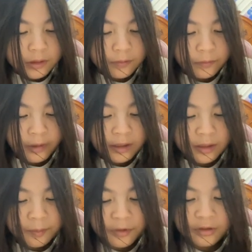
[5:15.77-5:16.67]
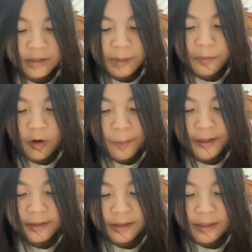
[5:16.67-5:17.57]
When the museum
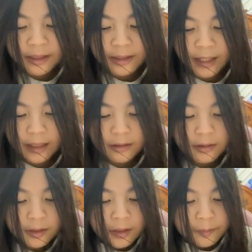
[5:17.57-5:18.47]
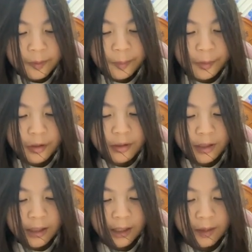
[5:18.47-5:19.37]
opened again, people
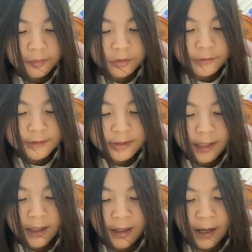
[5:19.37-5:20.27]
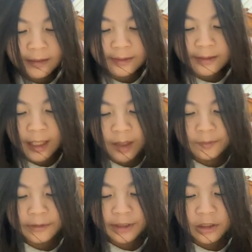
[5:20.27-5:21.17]
came to stare at the
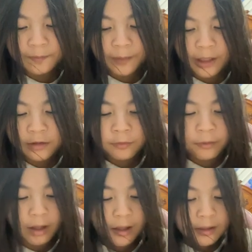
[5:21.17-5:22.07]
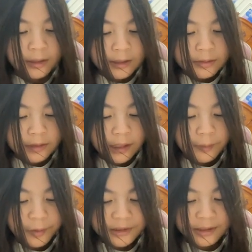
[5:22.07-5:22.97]
empty space where the
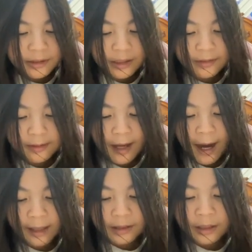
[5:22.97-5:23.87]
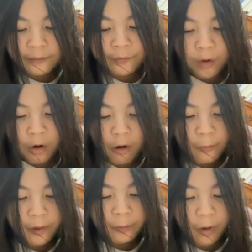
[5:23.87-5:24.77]
Mona Lisa had hung for
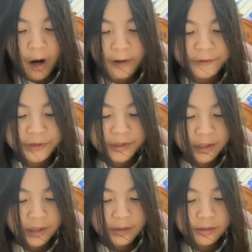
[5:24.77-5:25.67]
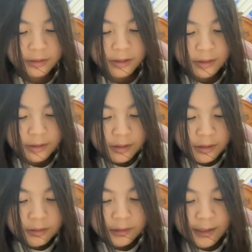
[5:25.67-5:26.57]
over 100 years.
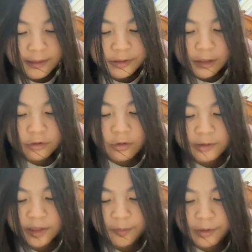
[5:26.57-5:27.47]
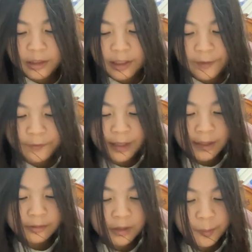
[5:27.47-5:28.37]
They just couldn't believe
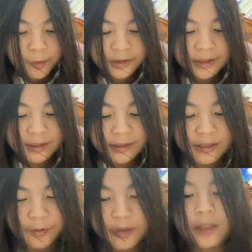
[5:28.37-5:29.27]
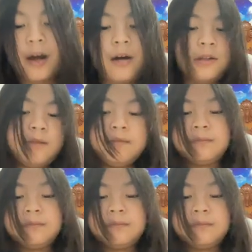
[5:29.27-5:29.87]
that the Mona Lisa was gone.